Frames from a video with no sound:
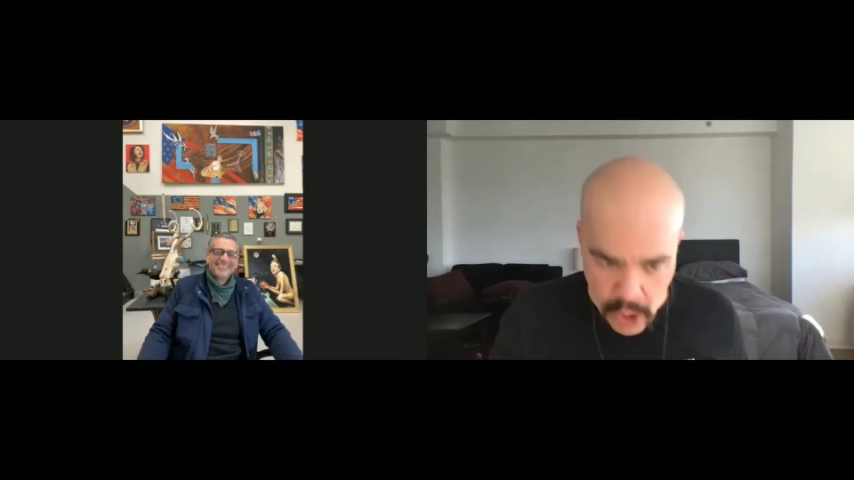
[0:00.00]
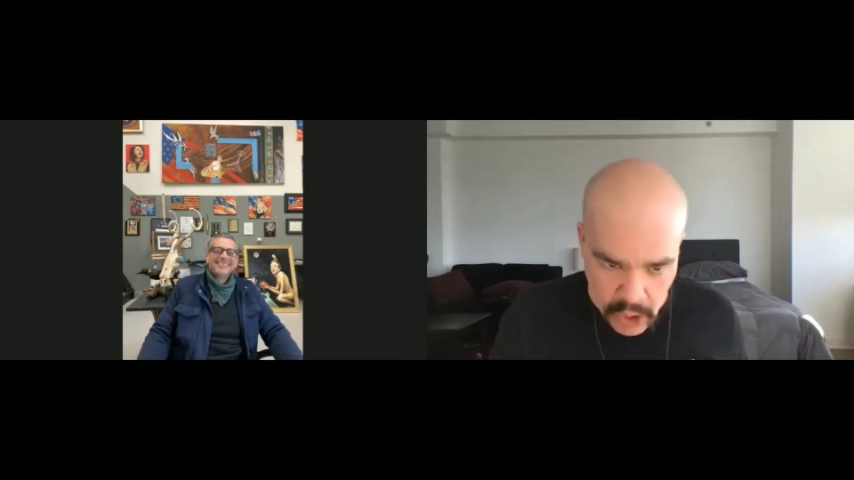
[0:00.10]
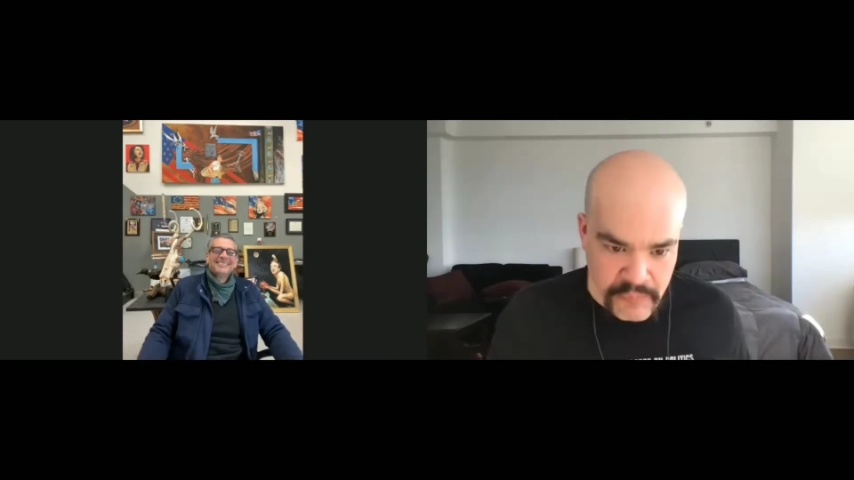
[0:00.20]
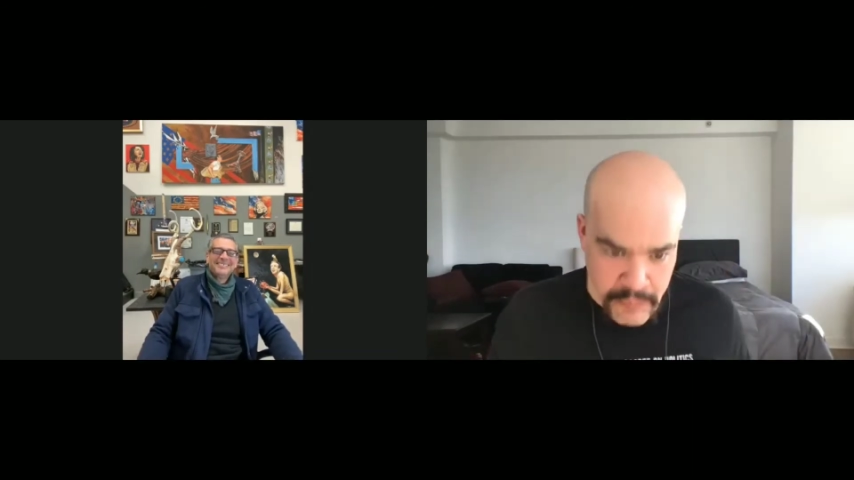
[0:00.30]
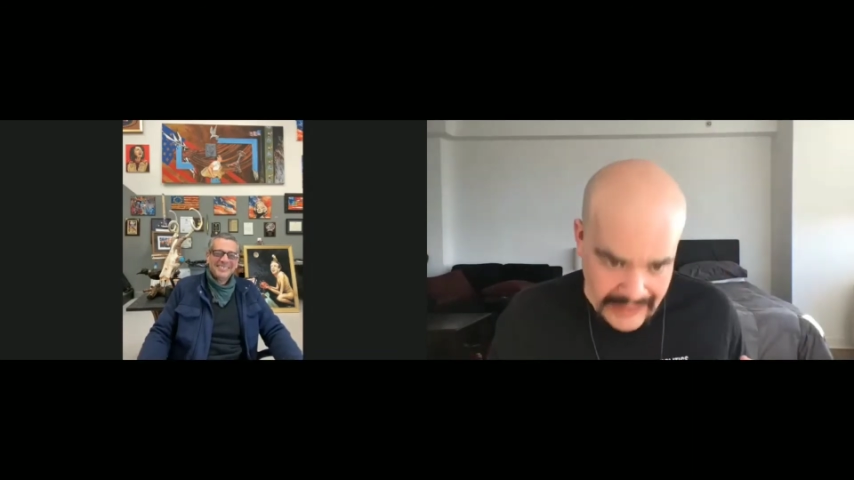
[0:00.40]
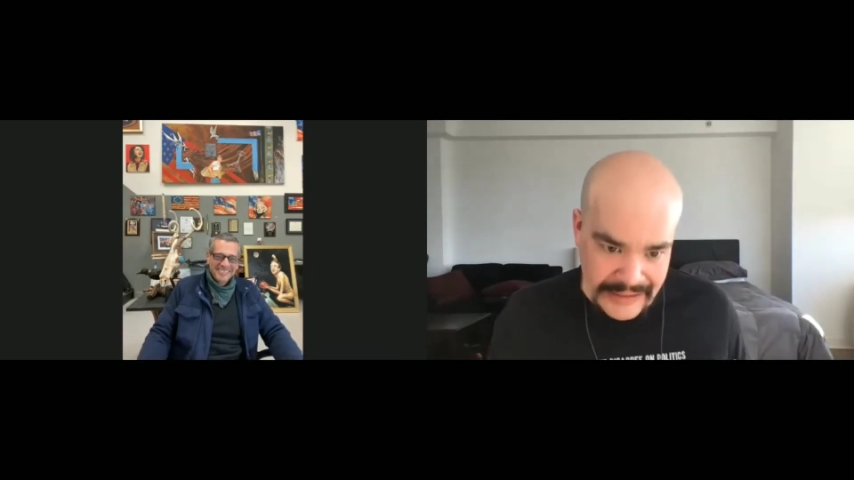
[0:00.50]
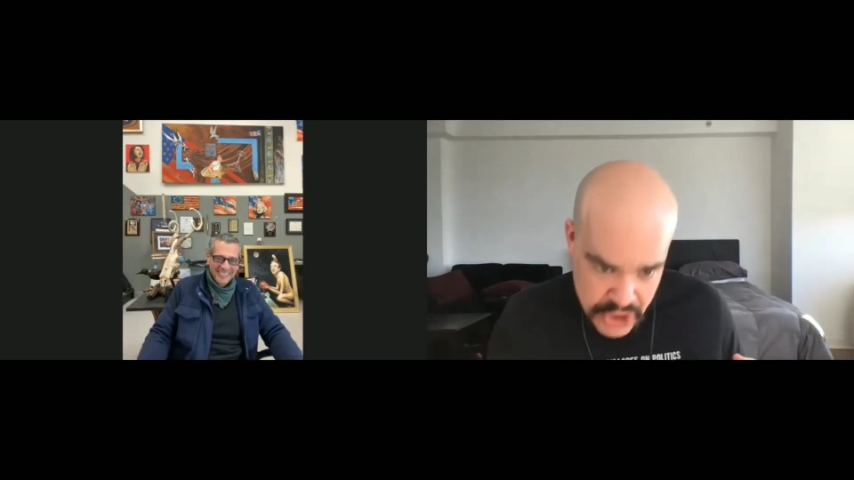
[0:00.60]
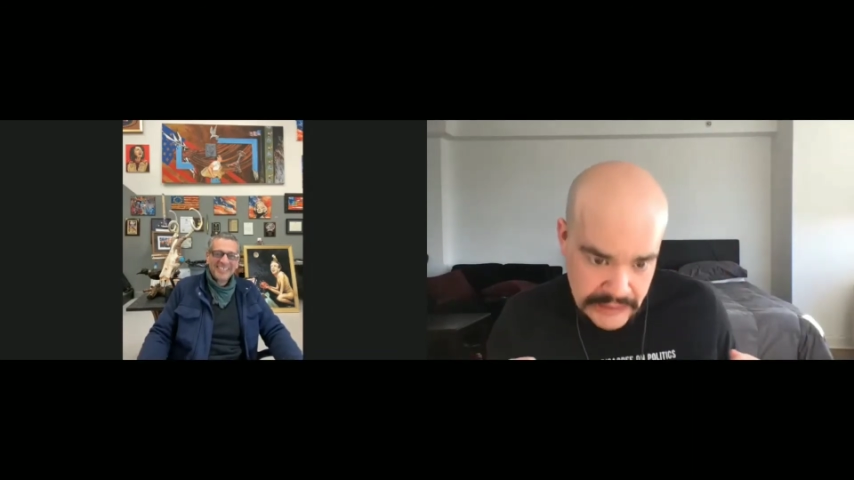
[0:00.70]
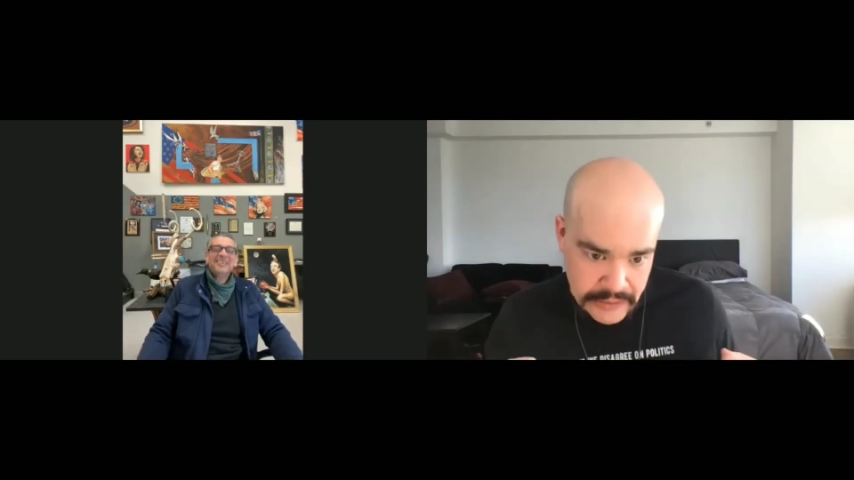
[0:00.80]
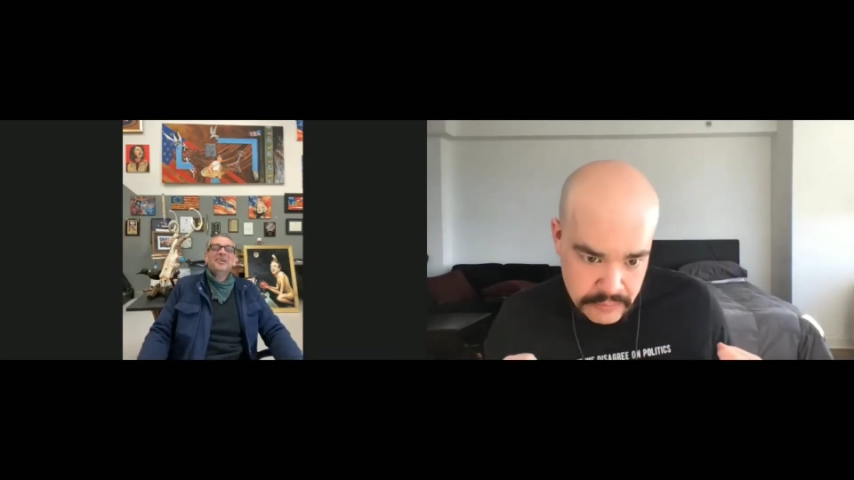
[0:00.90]
off-pocket
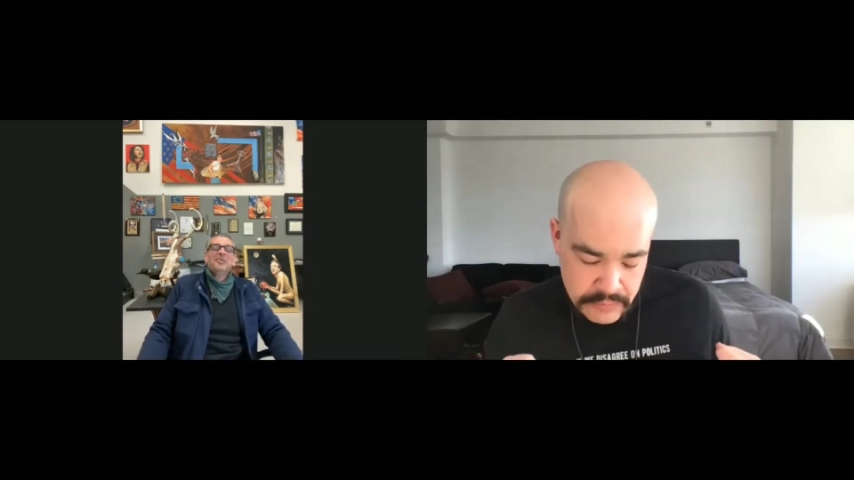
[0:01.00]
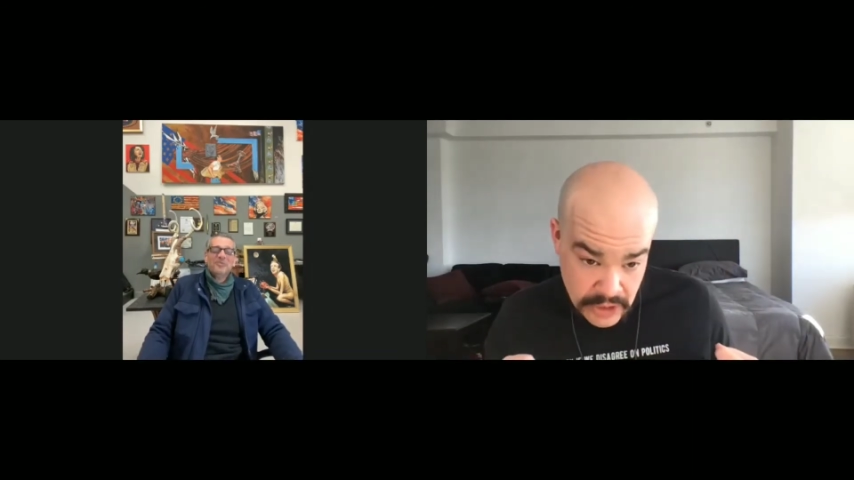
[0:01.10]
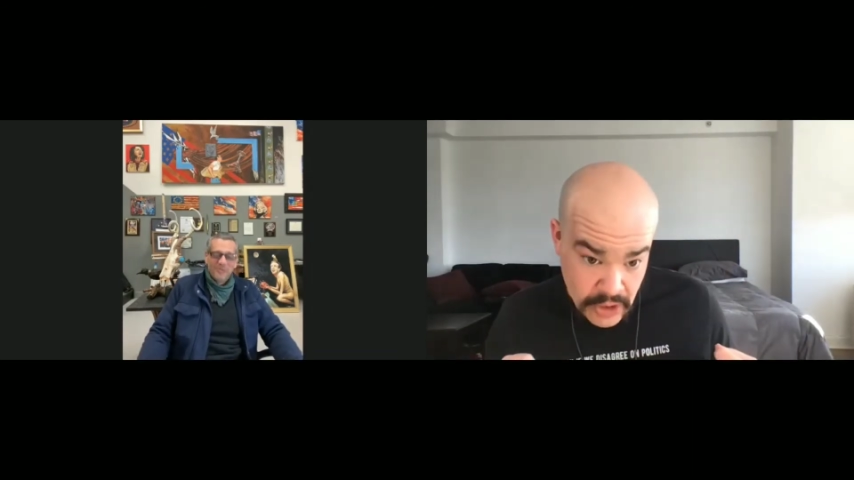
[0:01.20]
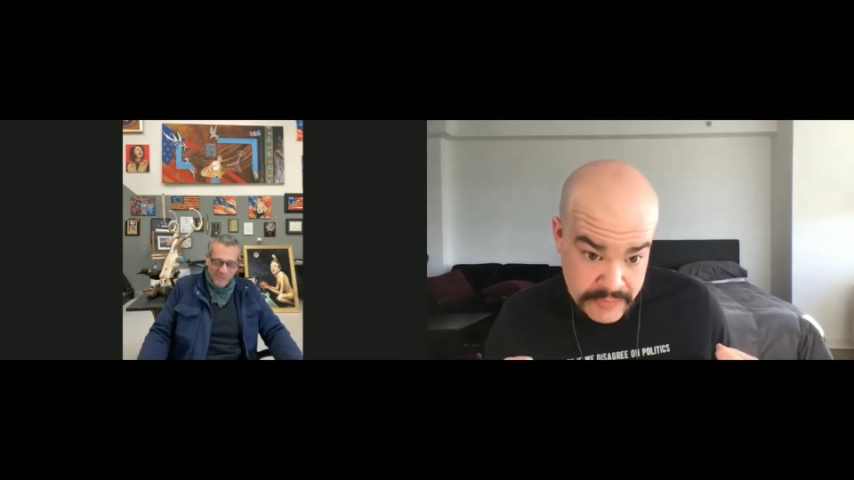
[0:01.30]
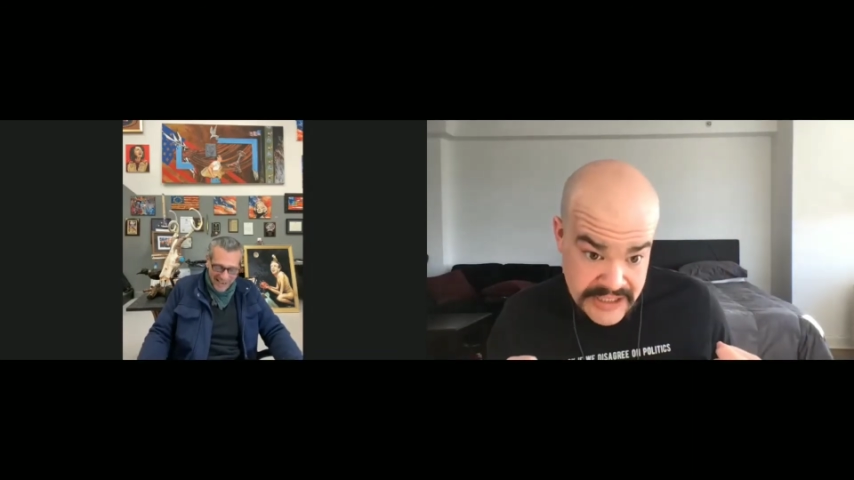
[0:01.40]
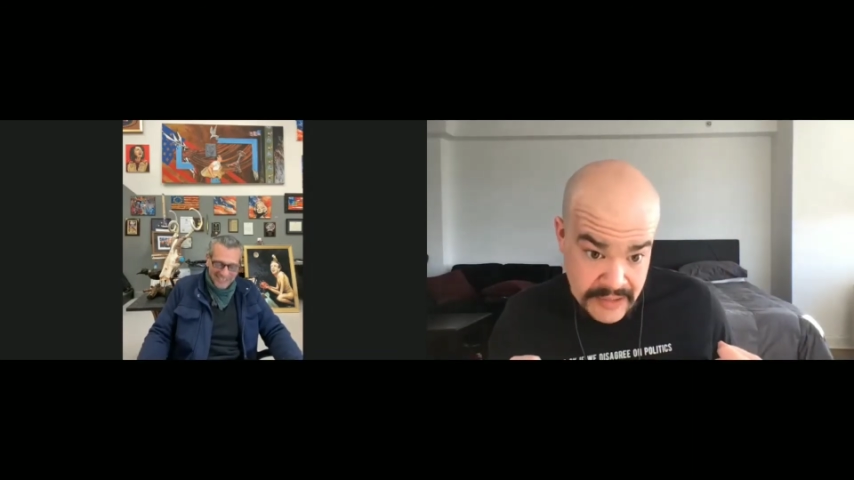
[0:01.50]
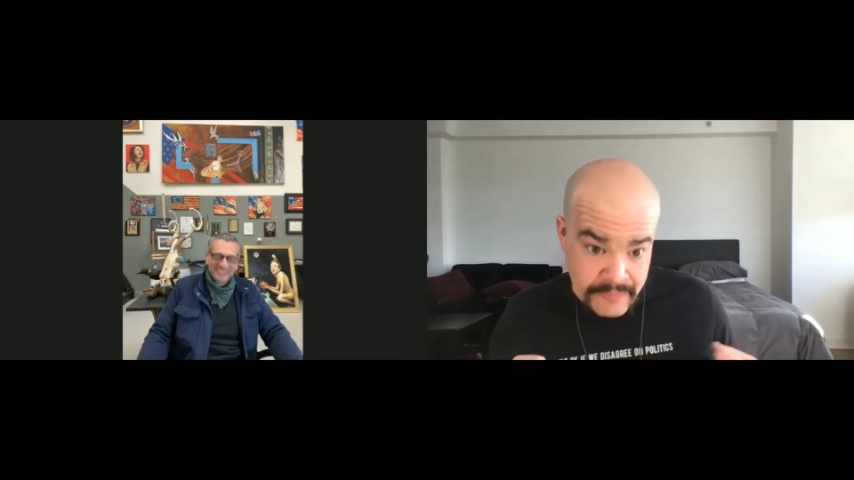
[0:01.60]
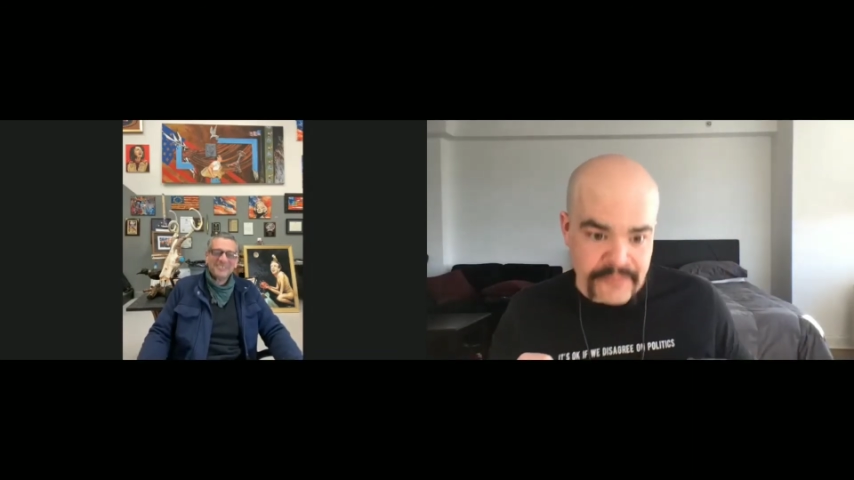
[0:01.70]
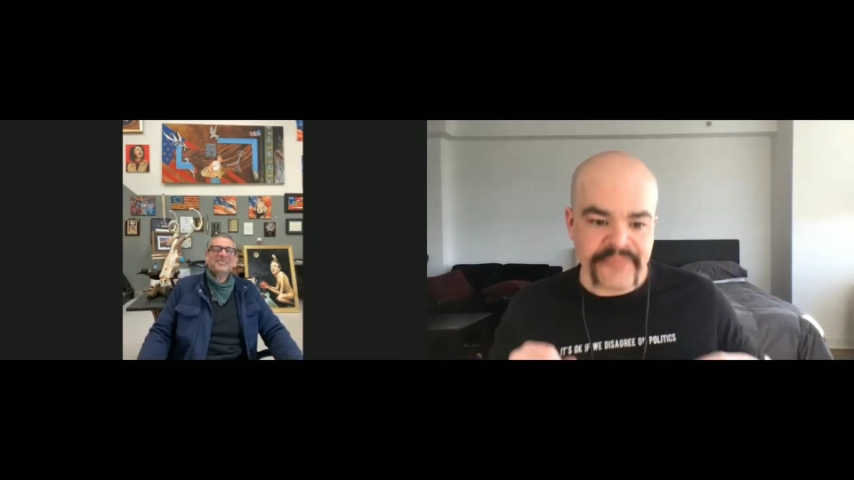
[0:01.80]
shit. You know what I'm saying?